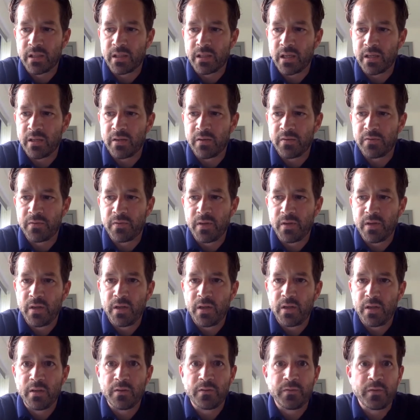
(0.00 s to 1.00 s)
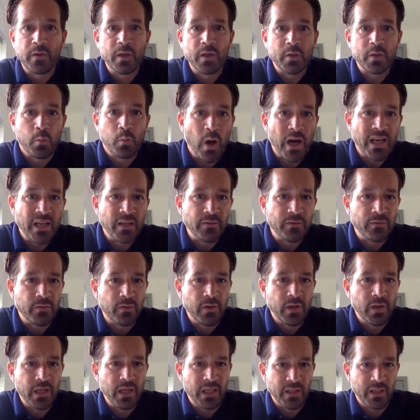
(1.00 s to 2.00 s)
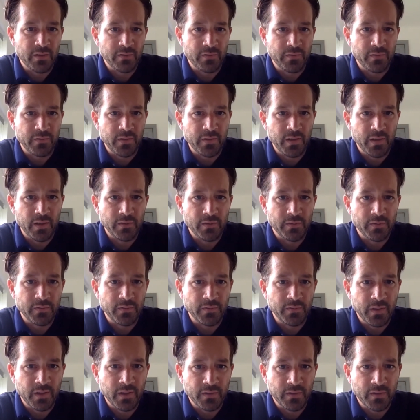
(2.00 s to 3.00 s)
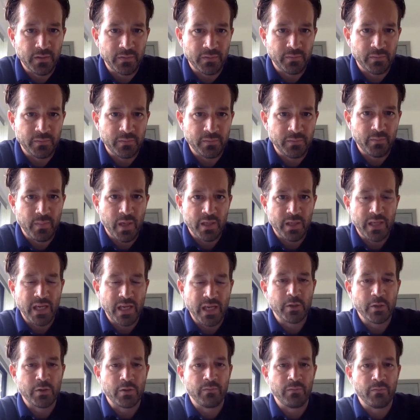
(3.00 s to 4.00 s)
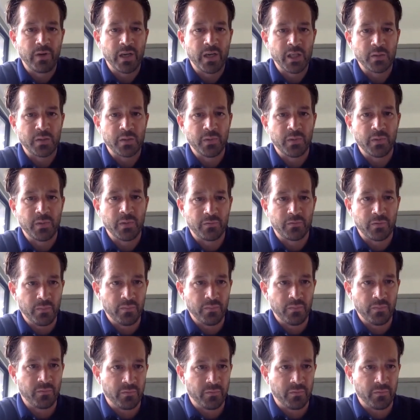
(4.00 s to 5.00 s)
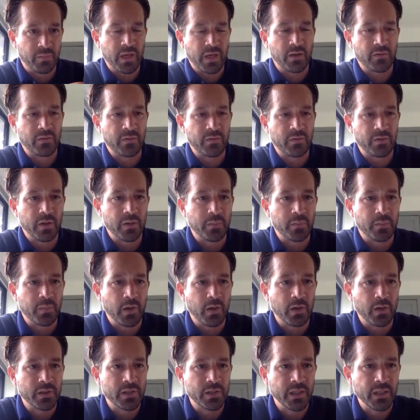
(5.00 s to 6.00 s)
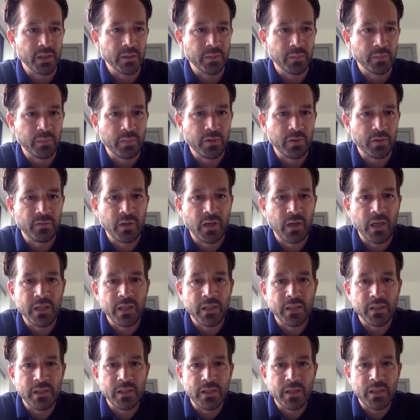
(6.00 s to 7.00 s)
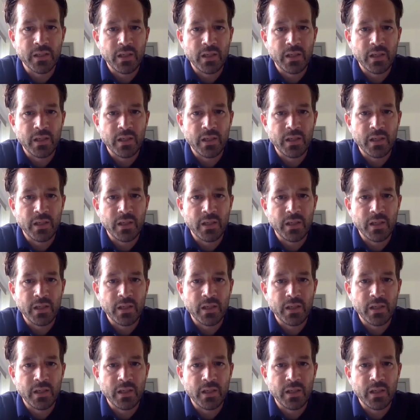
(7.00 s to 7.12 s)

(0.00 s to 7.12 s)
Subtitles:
kind of the first wave really of data enrichment from kind of third-party providers.